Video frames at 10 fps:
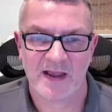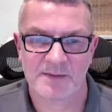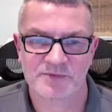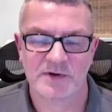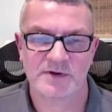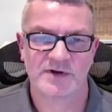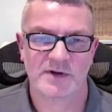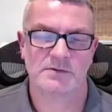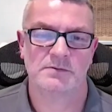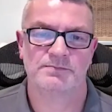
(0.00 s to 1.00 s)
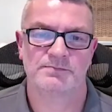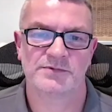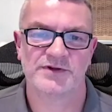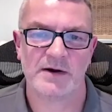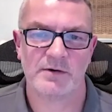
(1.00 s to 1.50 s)
absolutely. So
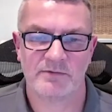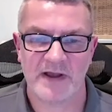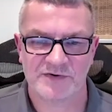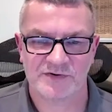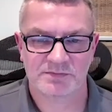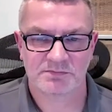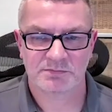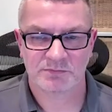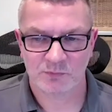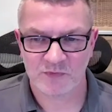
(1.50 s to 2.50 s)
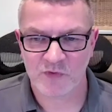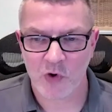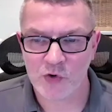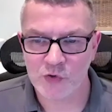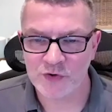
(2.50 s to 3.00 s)
data at rest, we've
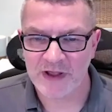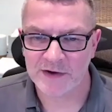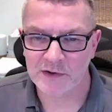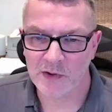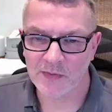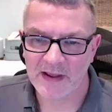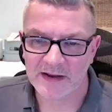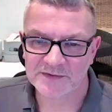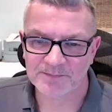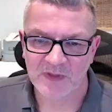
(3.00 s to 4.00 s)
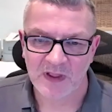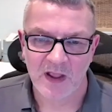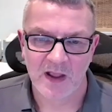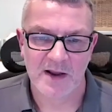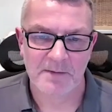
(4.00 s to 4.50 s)
got a good handle on that.
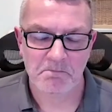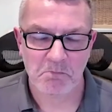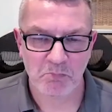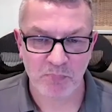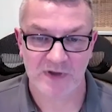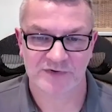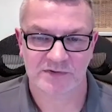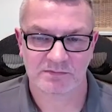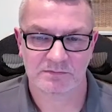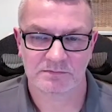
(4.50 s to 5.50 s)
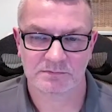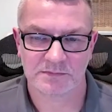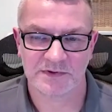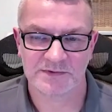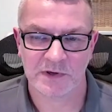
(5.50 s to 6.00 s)
But
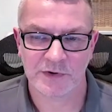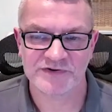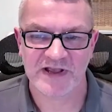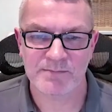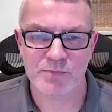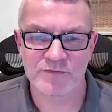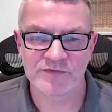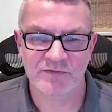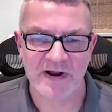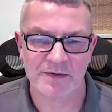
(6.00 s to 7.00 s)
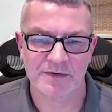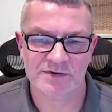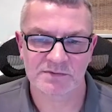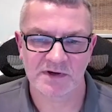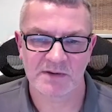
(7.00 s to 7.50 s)
a lot of data moves around.
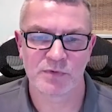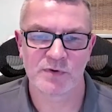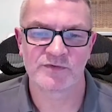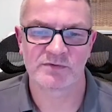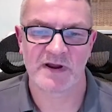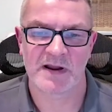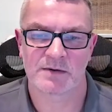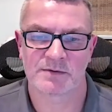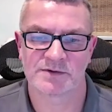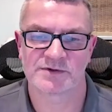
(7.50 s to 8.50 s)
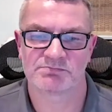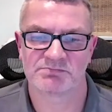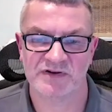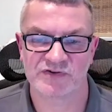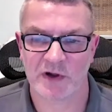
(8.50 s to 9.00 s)
It moves around
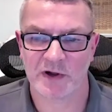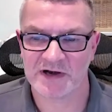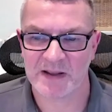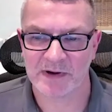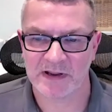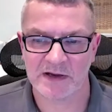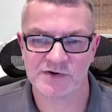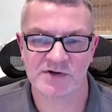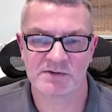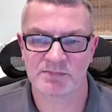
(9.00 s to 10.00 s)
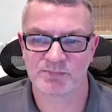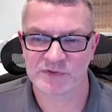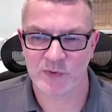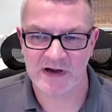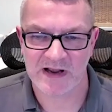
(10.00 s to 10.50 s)
inside an application,
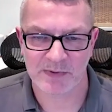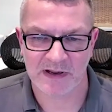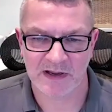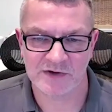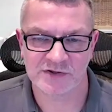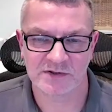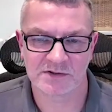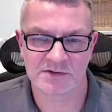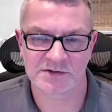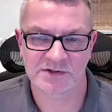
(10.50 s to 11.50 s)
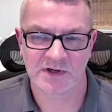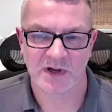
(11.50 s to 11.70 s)
between applications.